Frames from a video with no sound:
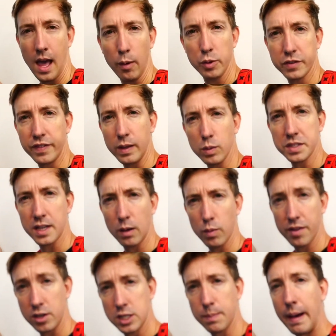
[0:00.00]
I wish V was here with
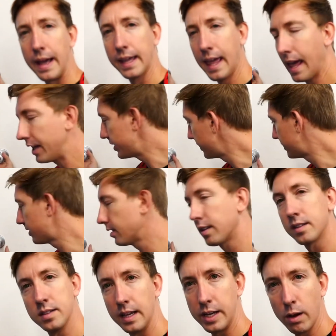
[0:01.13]
her spy gadgets
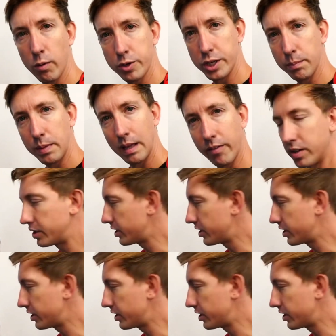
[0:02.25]
because I know she'd be able to